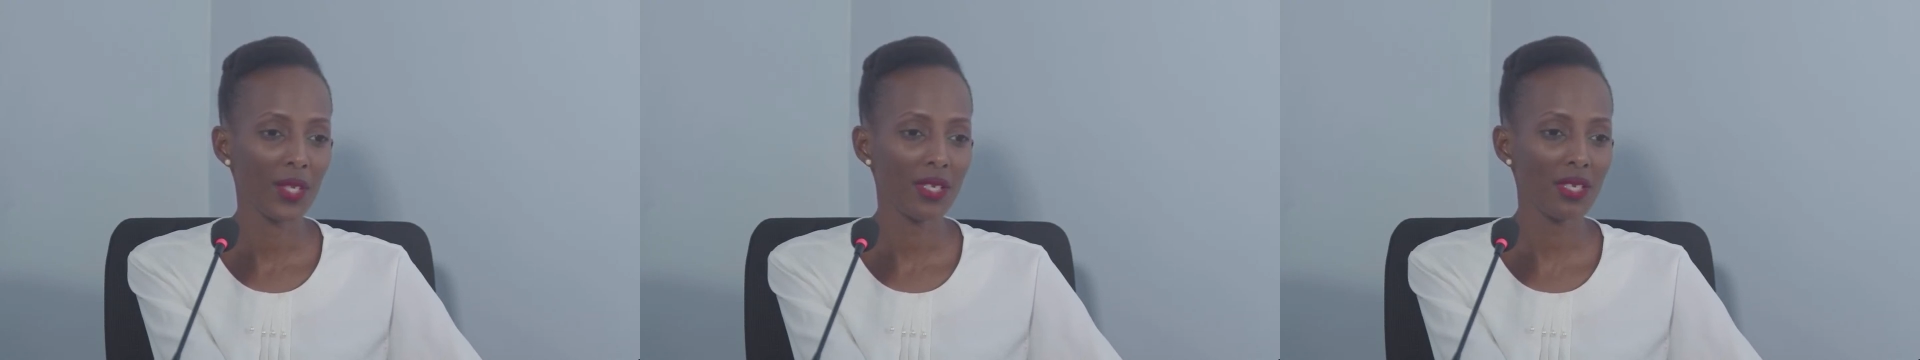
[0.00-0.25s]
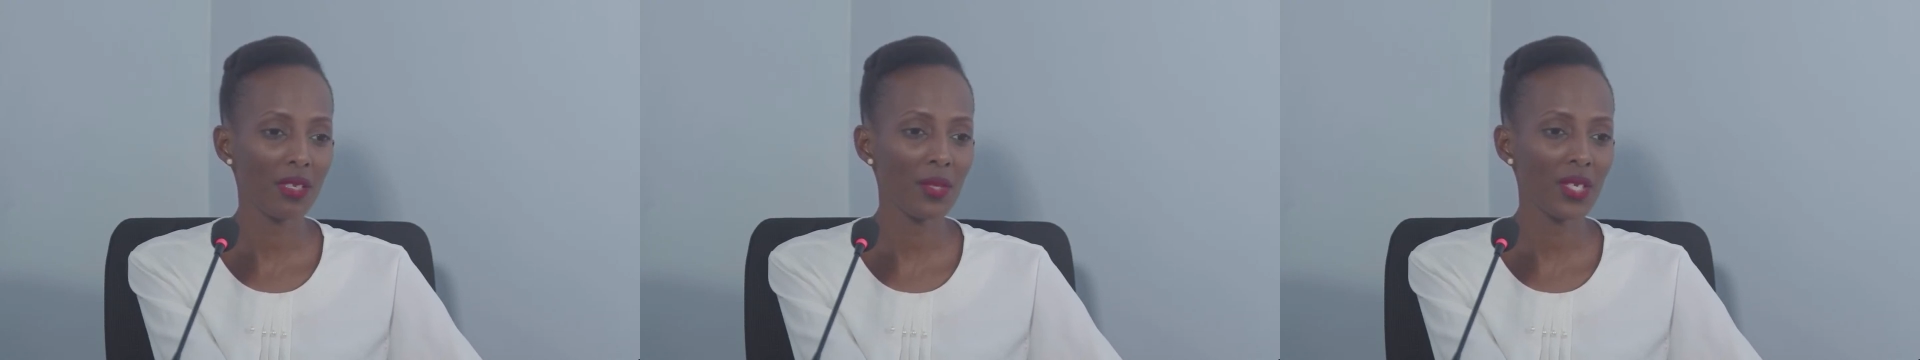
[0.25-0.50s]

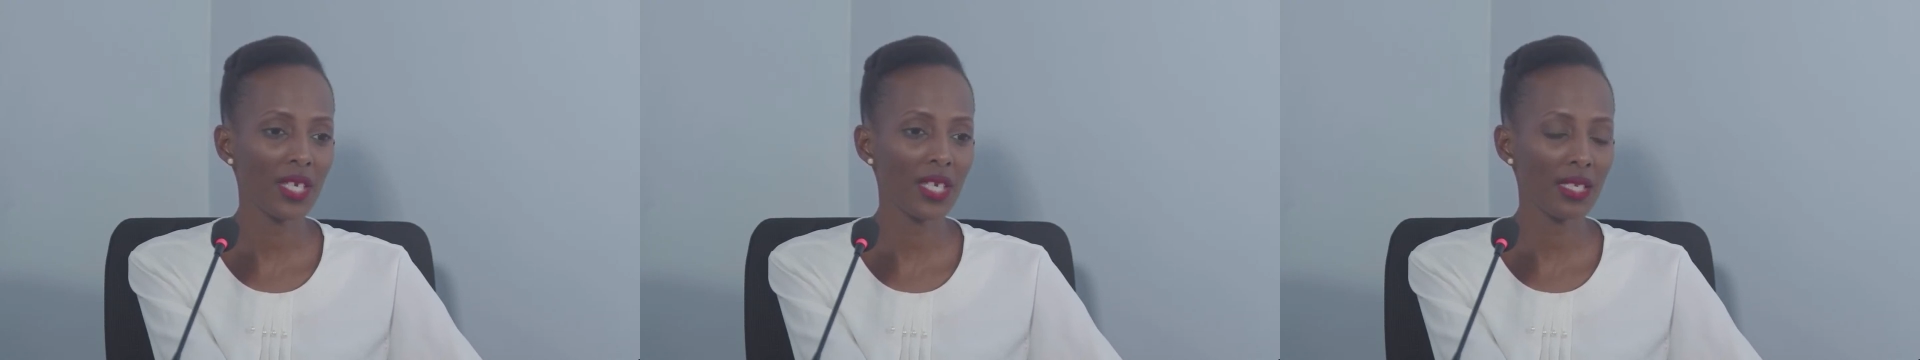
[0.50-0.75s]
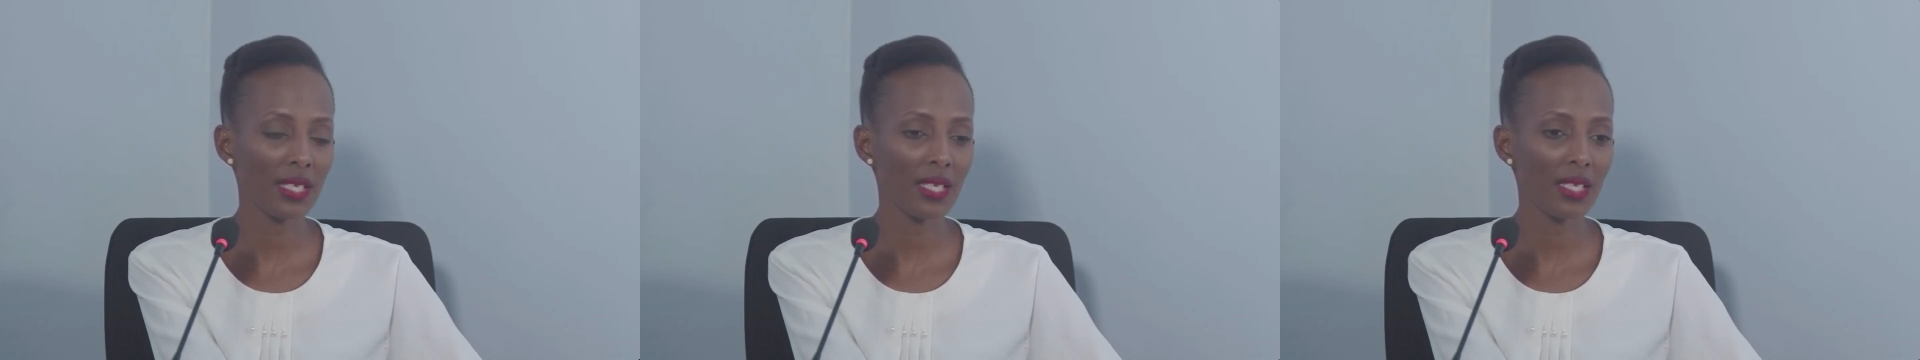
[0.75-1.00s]

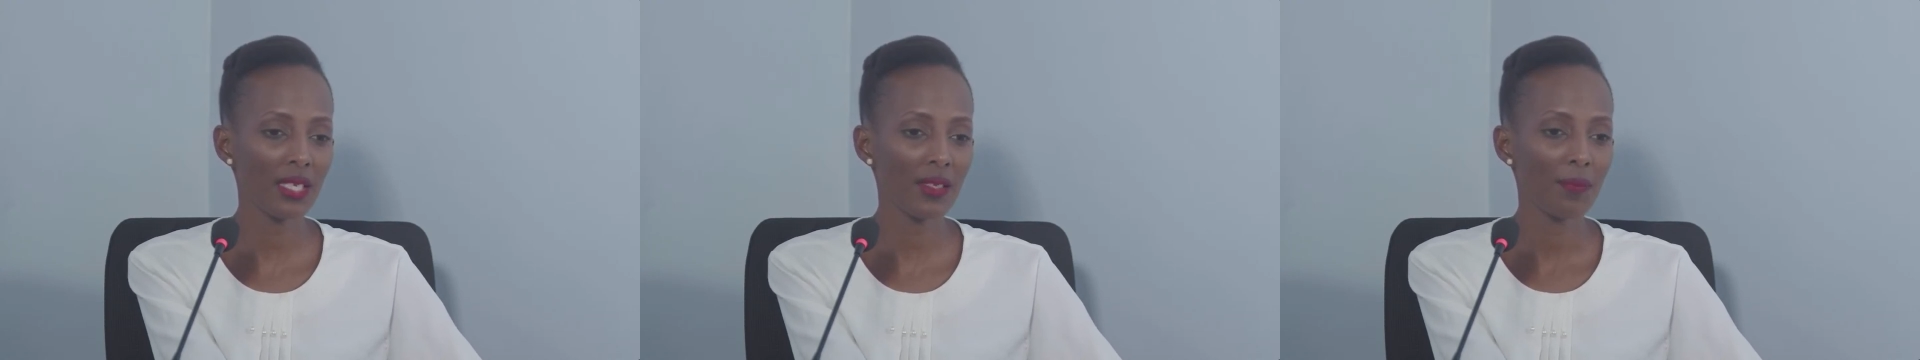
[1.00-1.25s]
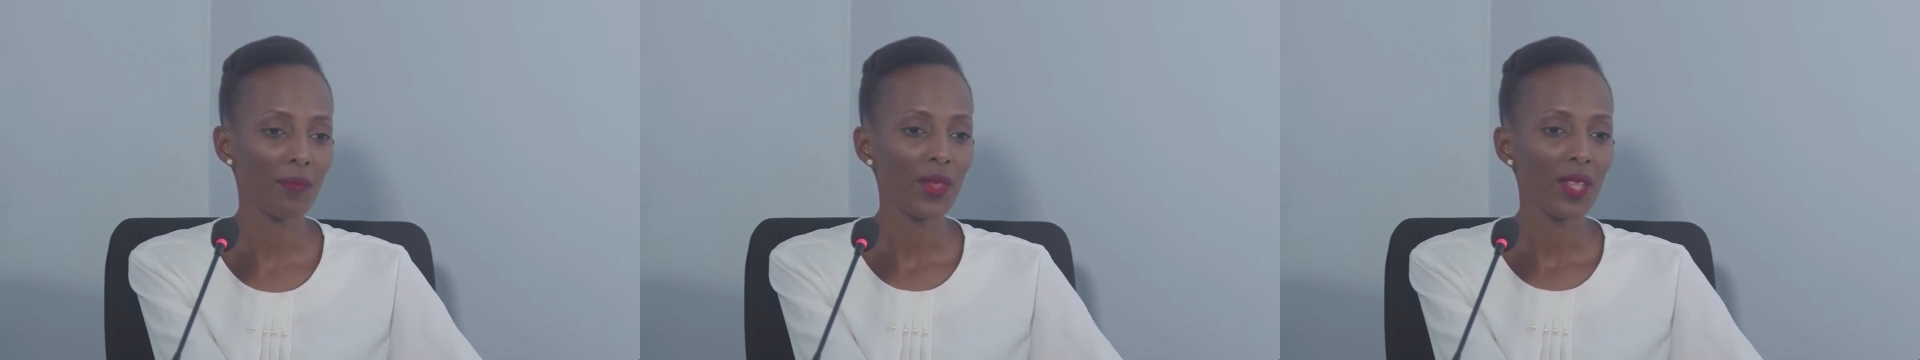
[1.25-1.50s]
TBAC,
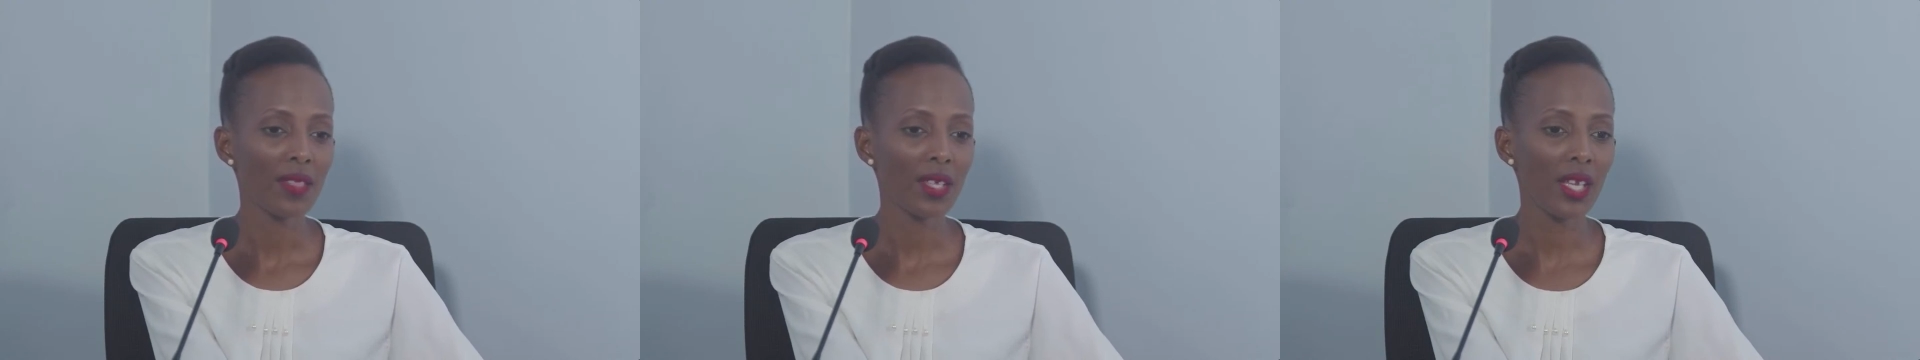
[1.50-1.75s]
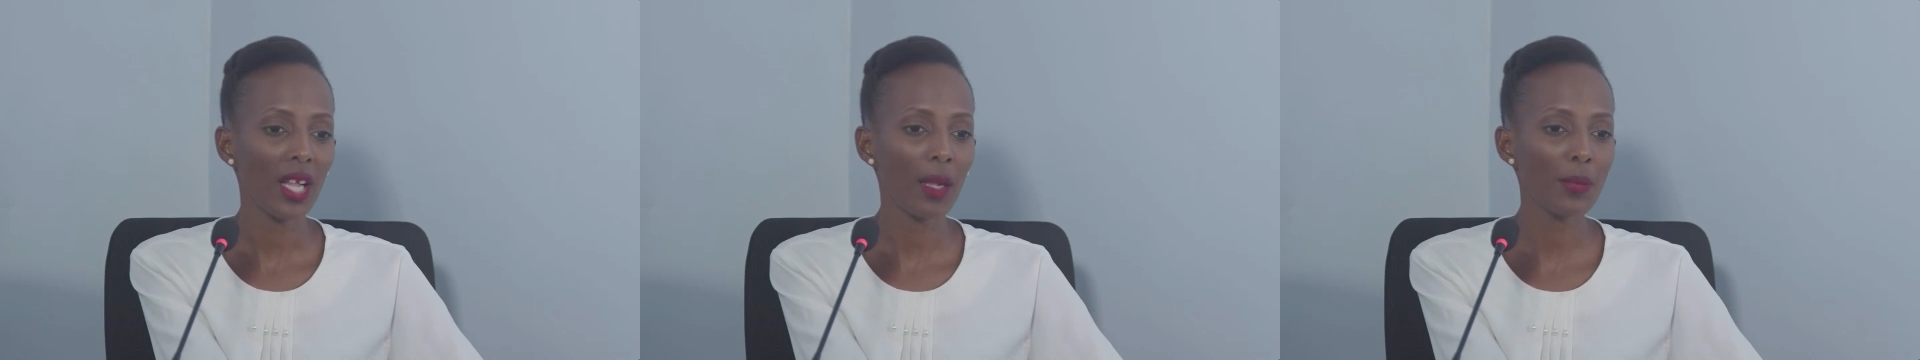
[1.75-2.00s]
that
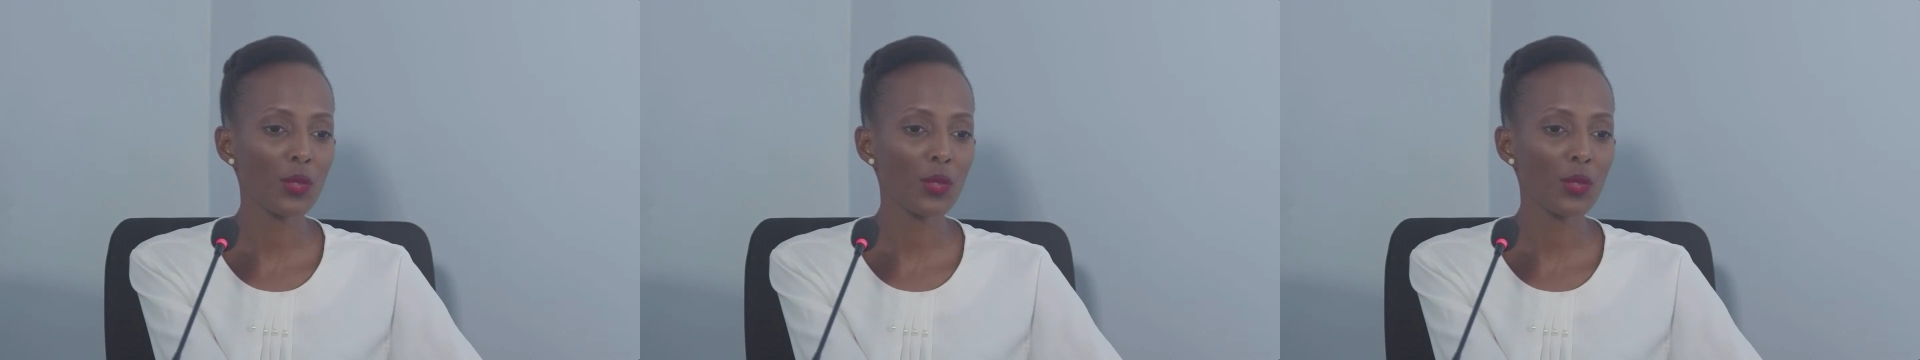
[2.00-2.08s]
helps